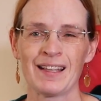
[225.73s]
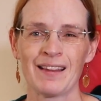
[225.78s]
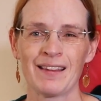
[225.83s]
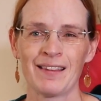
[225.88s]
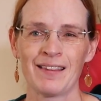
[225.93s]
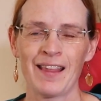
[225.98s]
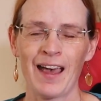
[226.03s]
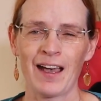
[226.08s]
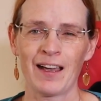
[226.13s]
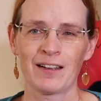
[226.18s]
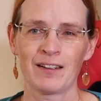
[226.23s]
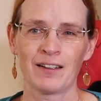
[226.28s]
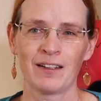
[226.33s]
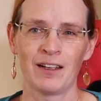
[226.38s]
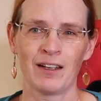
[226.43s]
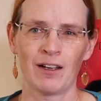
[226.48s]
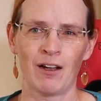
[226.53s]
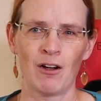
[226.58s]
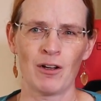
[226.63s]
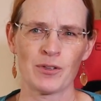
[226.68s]
That
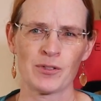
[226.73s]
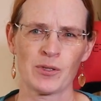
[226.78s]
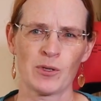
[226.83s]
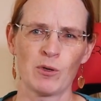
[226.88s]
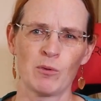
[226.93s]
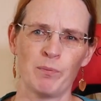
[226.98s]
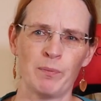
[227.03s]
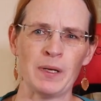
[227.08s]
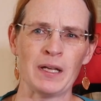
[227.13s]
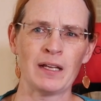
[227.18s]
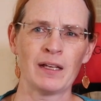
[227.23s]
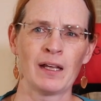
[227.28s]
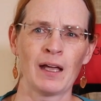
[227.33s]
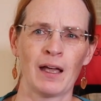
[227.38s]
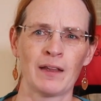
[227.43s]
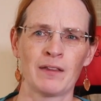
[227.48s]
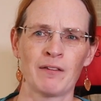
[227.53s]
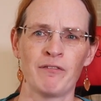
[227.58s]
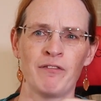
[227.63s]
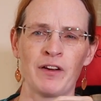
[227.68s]
also being
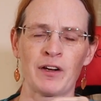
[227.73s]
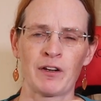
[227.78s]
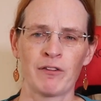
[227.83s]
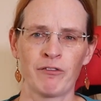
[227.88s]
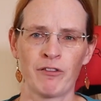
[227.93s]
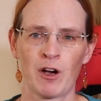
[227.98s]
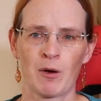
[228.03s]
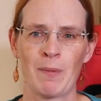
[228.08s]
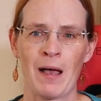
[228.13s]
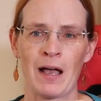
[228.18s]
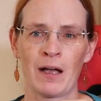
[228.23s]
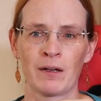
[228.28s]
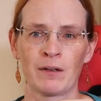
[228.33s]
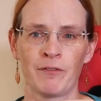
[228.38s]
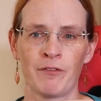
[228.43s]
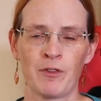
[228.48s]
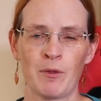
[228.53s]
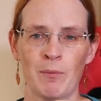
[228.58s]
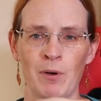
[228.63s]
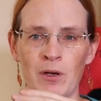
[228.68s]
at the very far back
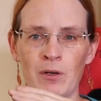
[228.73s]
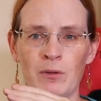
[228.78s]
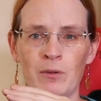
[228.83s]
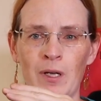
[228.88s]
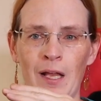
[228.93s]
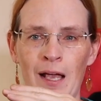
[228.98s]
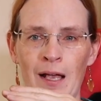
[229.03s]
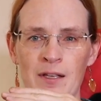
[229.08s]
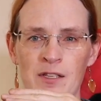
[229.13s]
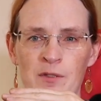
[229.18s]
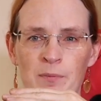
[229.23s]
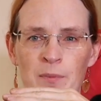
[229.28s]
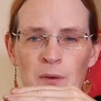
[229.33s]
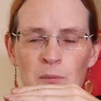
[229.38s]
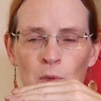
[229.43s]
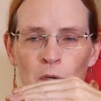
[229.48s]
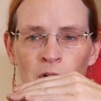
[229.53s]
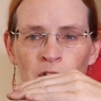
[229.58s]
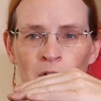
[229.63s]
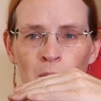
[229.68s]
of the boat has a bit
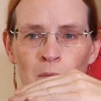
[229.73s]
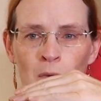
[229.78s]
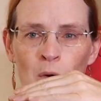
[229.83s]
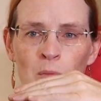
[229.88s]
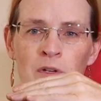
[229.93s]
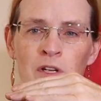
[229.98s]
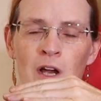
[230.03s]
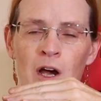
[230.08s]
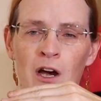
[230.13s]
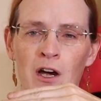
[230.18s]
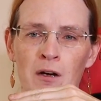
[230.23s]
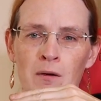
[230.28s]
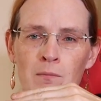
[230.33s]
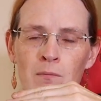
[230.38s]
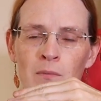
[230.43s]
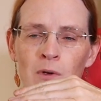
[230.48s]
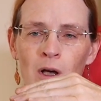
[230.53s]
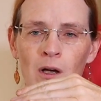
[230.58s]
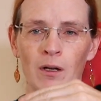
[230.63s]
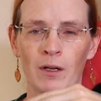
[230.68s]
more of a moment
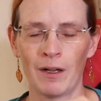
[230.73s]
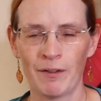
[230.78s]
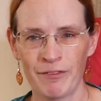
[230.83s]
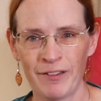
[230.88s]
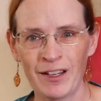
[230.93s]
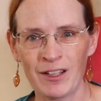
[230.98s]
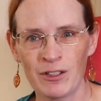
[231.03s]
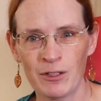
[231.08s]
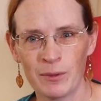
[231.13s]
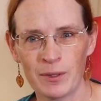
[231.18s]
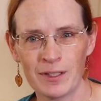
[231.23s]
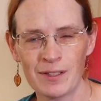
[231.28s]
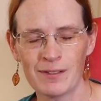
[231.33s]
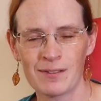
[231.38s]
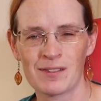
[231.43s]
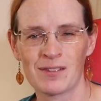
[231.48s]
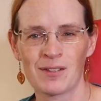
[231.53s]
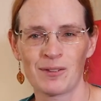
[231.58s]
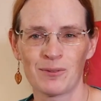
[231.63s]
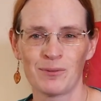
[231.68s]
arm effect to
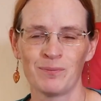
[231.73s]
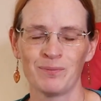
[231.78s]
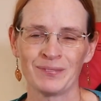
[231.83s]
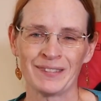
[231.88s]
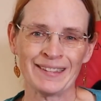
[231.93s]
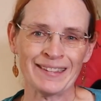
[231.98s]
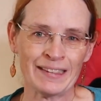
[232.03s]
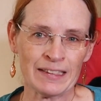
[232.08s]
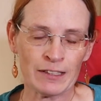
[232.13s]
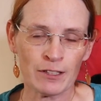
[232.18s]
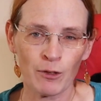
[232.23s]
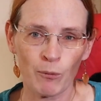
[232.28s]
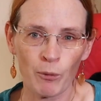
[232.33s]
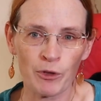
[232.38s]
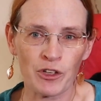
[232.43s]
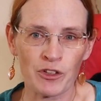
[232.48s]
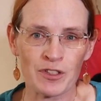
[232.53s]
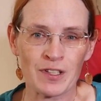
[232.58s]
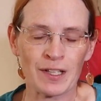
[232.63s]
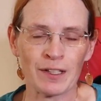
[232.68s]
it. So
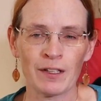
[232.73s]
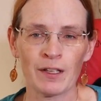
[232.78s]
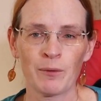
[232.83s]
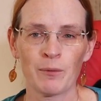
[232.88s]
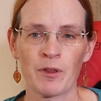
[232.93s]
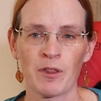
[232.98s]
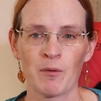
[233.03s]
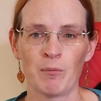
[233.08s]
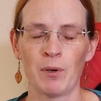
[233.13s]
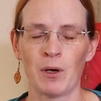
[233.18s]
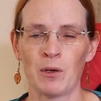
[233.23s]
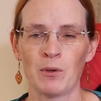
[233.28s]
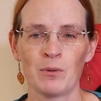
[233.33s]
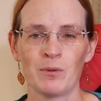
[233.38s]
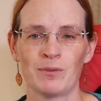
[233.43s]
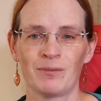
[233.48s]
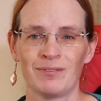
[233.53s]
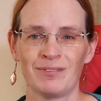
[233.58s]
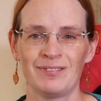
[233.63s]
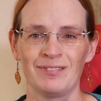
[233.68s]
when you're dealing with a
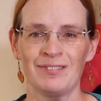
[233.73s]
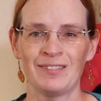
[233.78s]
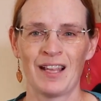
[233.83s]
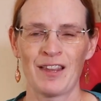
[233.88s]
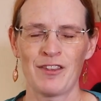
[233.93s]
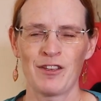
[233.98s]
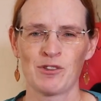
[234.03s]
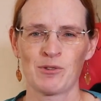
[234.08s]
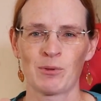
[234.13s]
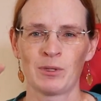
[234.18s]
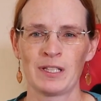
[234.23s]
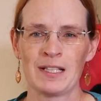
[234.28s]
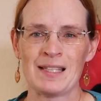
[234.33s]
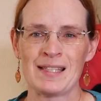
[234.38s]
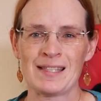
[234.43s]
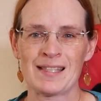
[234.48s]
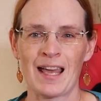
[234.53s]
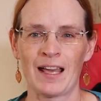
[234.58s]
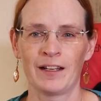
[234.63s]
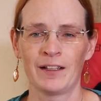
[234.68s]
boat, nothing's really
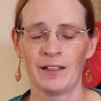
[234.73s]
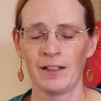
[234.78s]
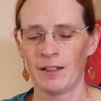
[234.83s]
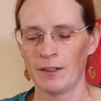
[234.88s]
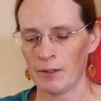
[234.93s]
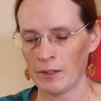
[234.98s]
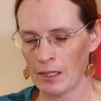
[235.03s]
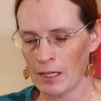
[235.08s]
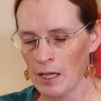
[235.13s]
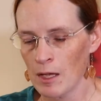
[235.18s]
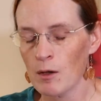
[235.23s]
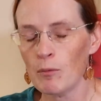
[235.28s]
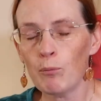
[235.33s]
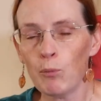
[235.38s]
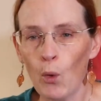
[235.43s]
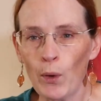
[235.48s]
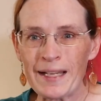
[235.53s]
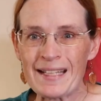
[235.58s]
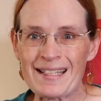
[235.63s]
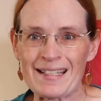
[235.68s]
static. The
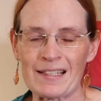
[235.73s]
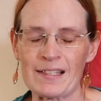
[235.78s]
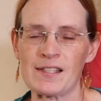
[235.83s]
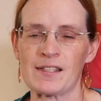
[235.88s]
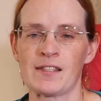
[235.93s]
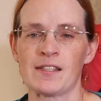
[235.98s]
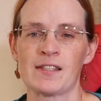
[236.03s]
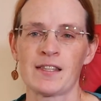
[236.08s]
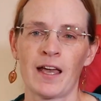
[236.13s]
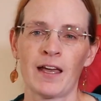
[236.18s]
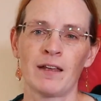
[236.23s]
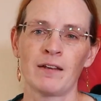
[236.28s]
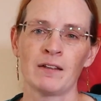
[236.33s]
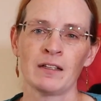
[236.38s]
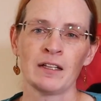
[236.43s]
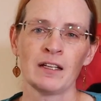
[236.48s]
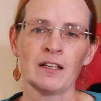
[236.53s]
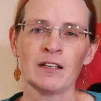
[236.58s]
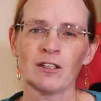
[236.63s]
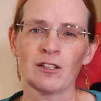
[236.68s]
point is that
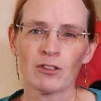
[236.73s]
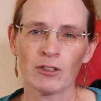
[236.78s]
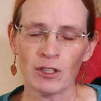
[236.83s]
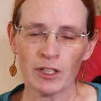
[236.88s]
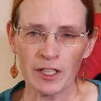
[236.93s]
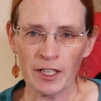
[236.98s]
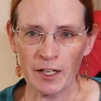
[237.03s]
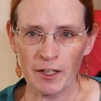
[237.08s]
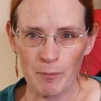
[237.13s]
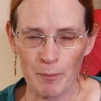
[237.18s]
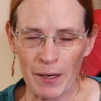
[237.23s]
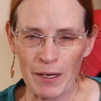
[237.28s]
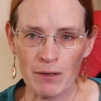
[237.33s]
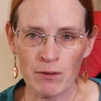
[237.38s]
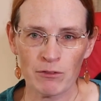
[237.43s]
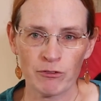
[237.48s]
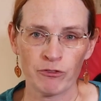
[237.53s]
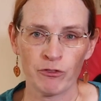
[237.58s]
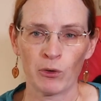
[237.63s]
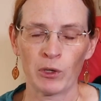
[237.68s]
you're looking at
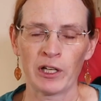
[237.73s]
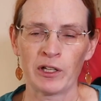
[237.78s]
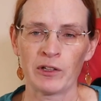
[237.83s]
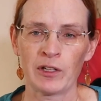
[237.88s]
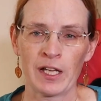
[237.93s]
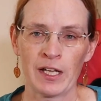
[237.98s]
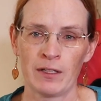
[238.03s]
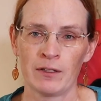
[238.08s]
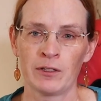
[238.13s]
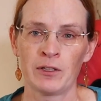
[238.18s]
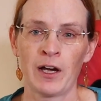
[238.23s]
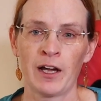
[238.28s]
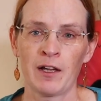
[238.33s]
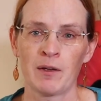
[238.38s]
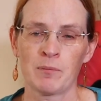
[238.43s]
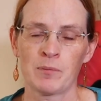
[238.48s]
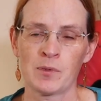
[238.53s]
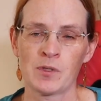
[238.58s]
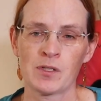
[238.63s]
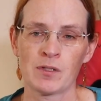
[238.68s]
about 400
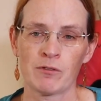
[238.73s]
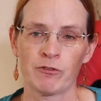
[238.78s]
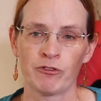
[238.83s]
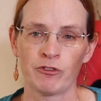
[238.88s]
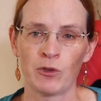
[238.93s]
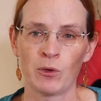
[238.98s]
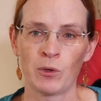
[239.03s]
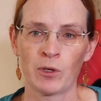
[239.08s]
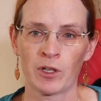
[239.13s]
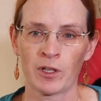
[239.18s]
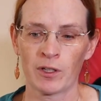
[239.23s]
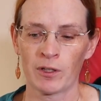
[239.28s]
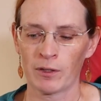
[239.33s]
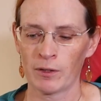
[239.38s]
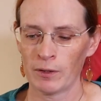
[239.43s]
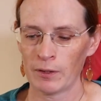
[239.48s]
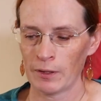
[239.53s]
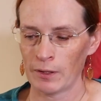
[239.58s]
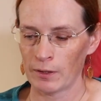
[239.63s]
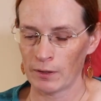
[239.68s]
kilograms
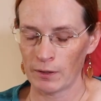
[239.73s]
for